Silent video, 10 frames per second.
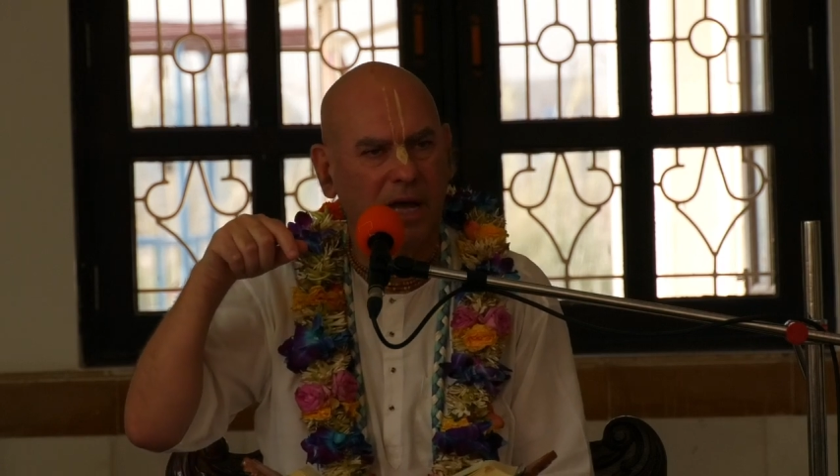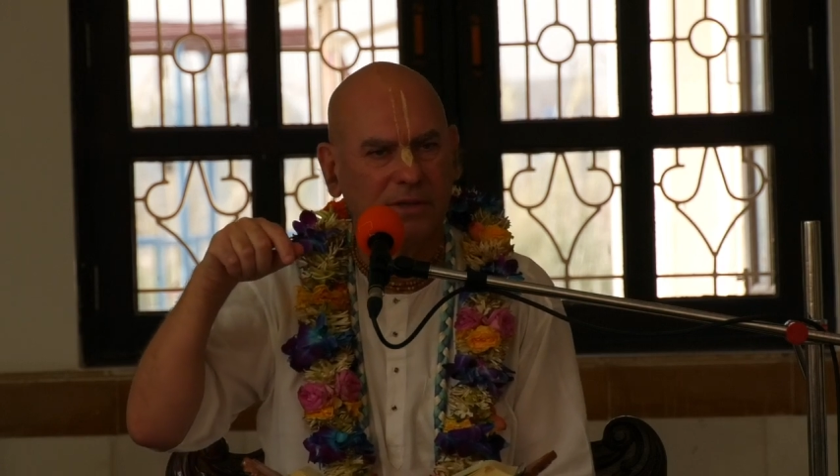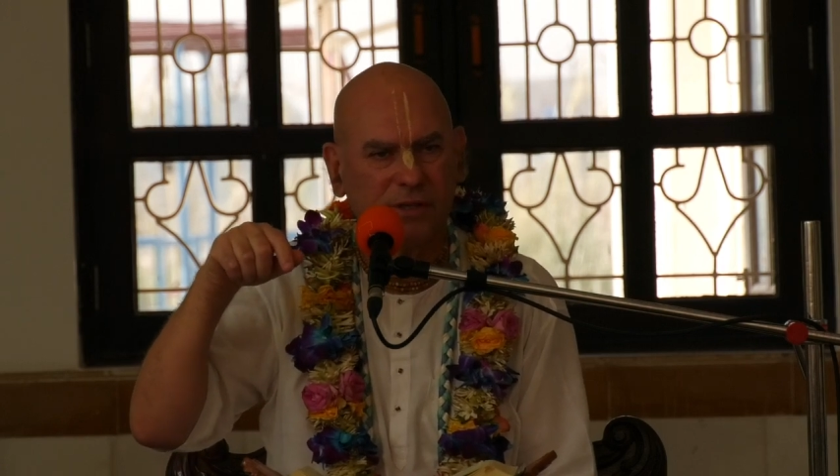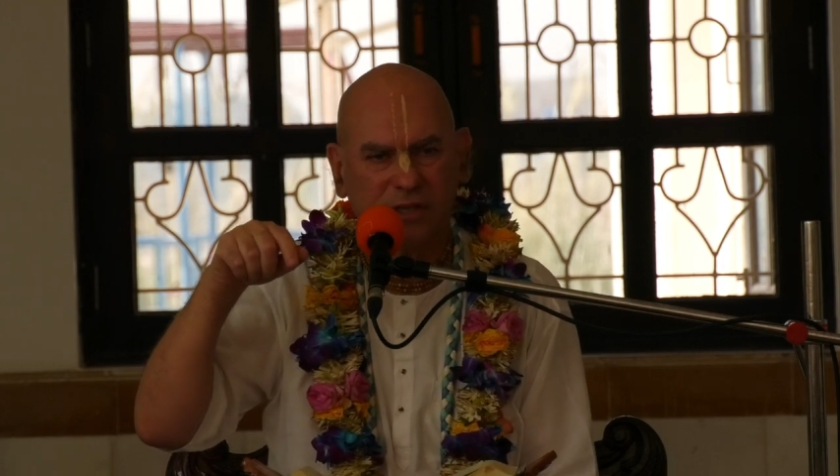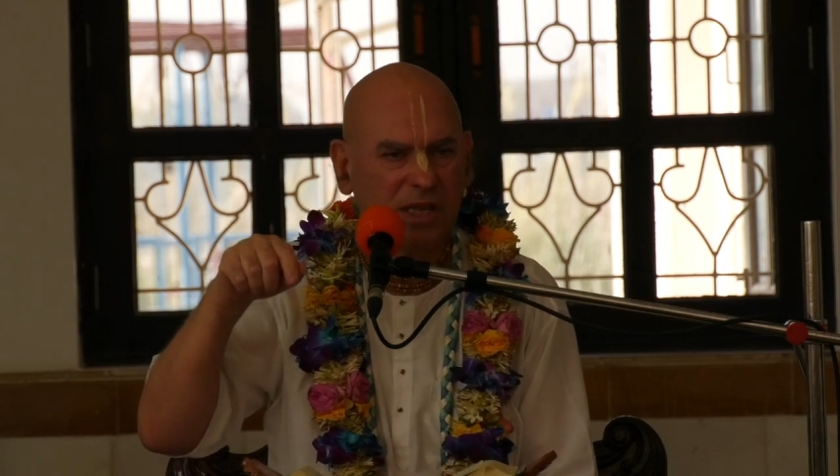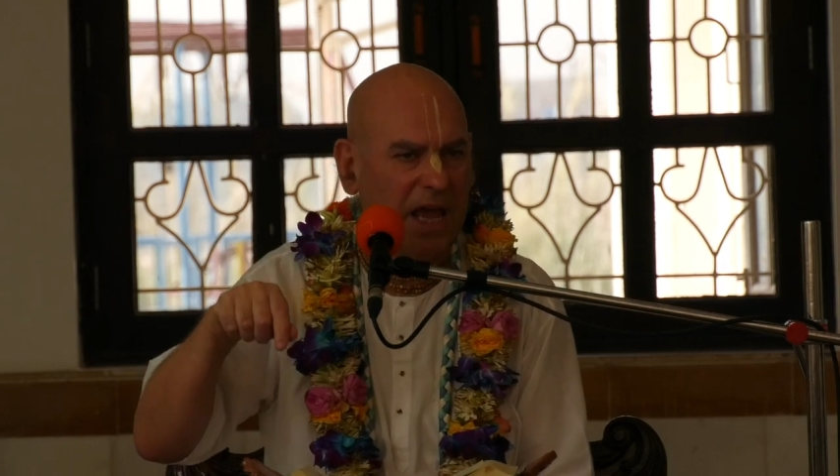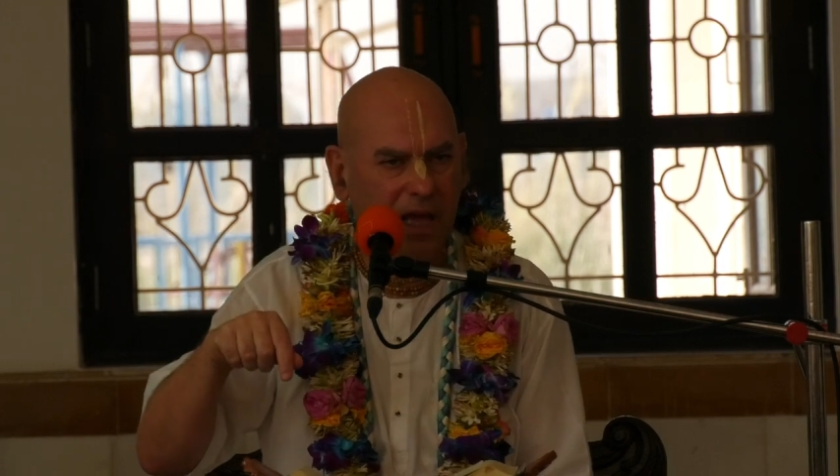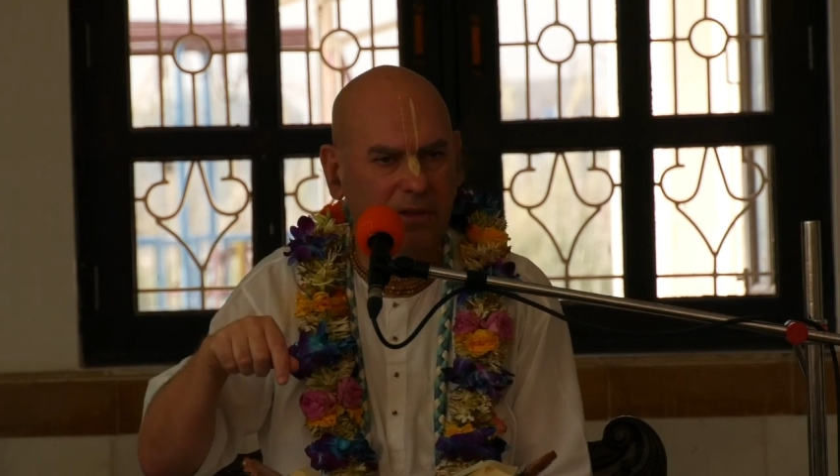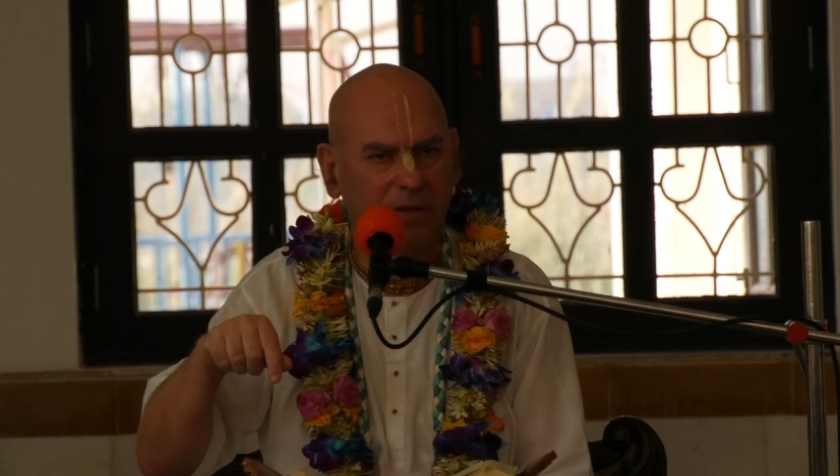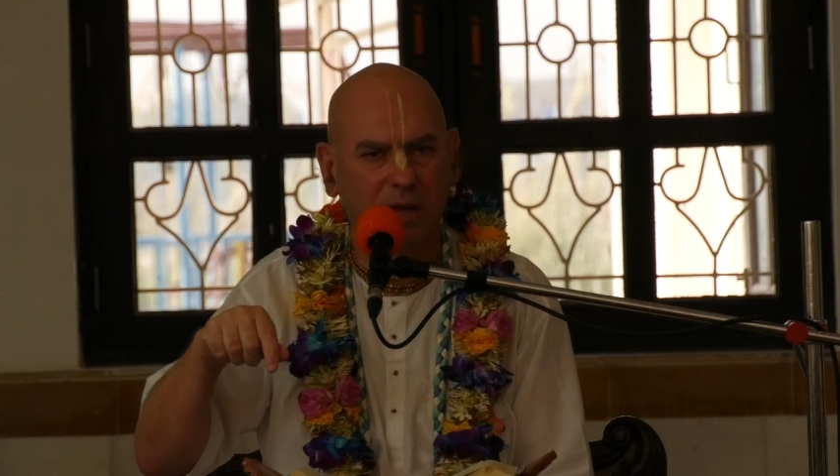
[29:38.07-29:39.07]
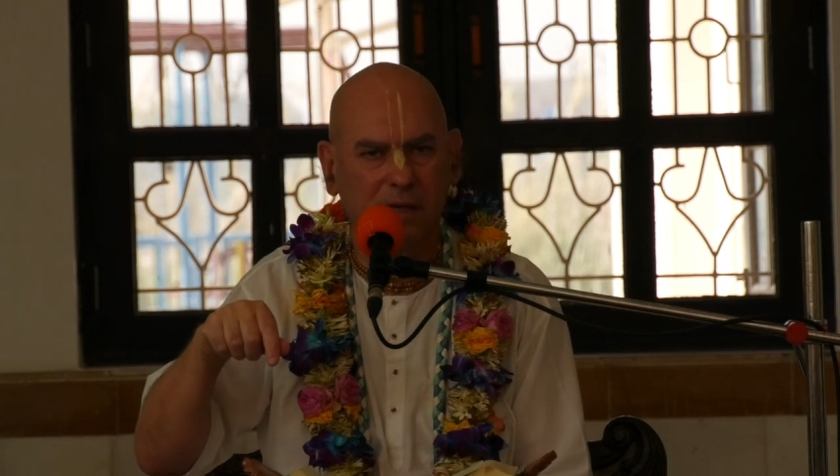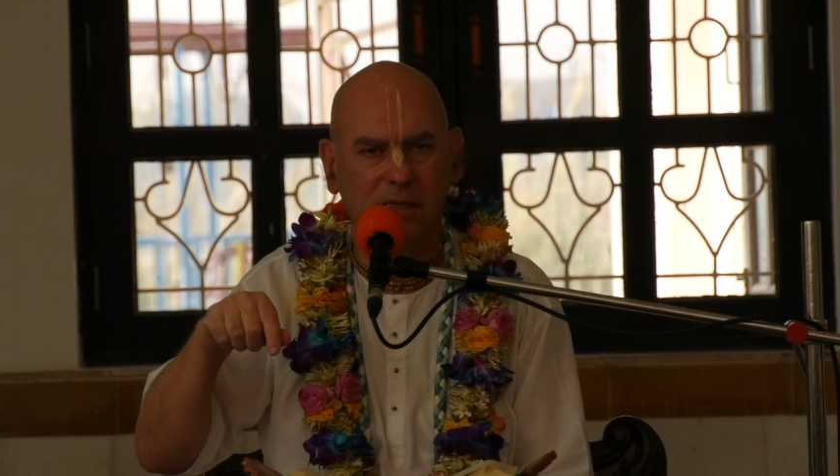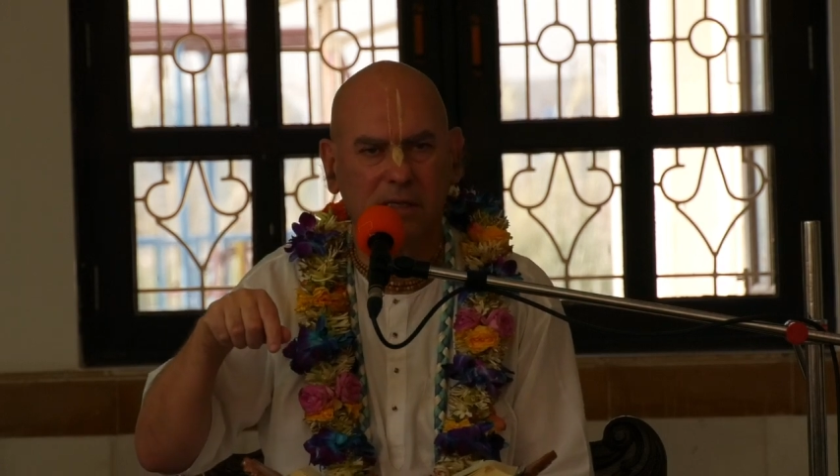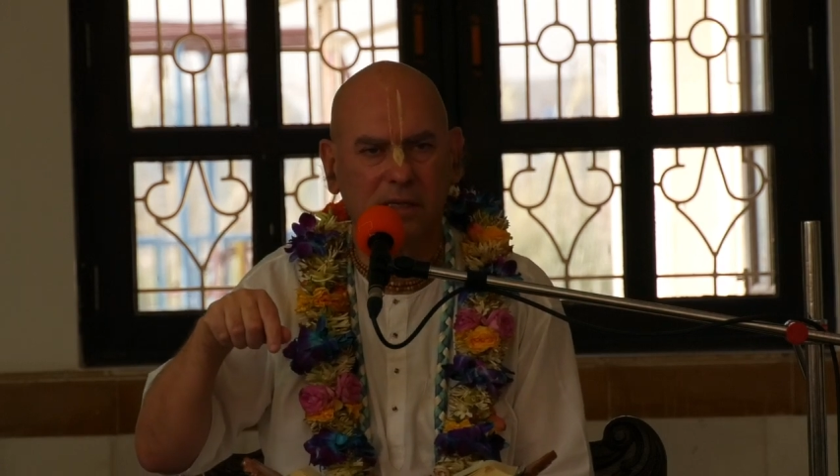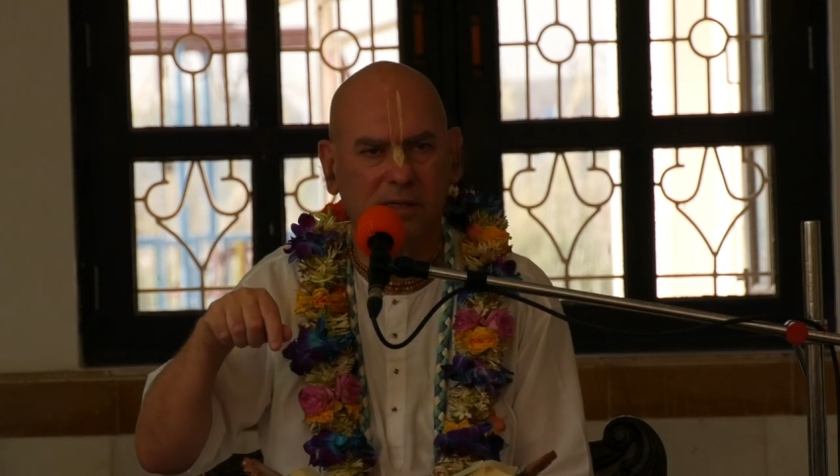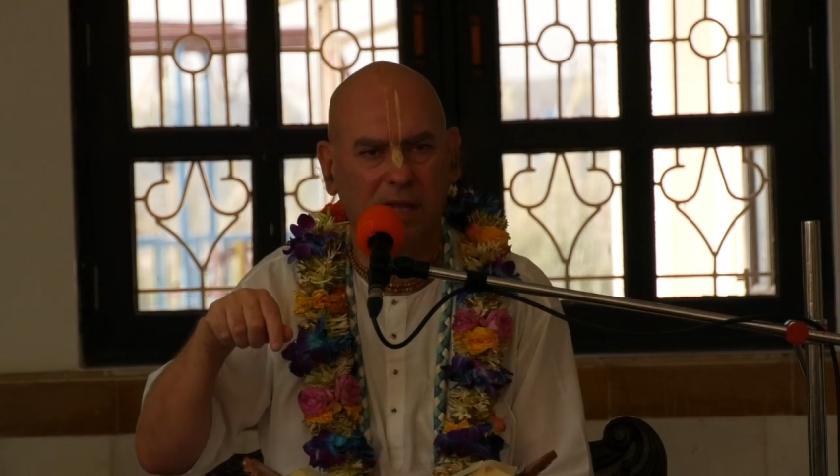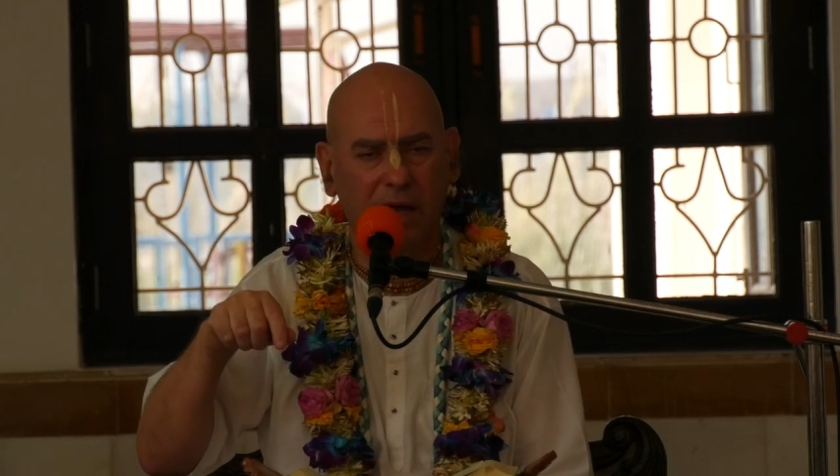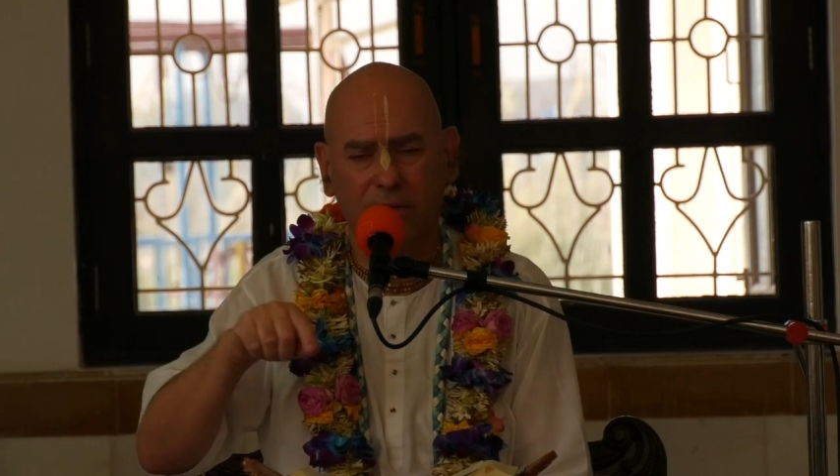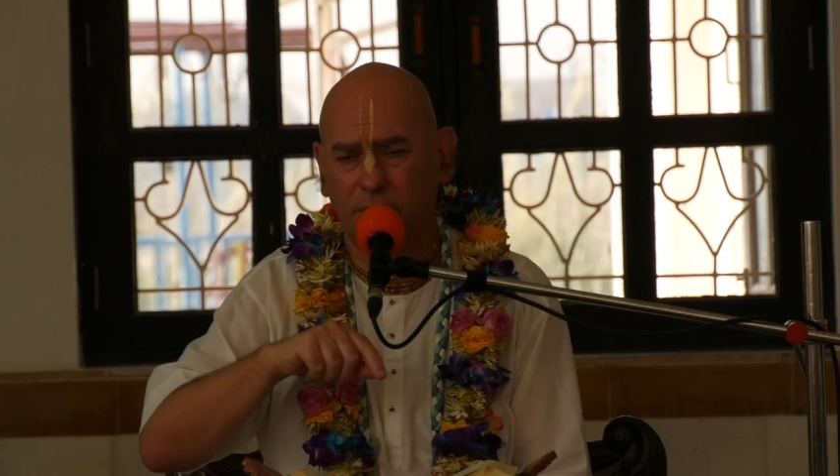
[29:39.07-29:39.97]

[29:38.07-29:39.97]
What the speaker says: understand things in this life,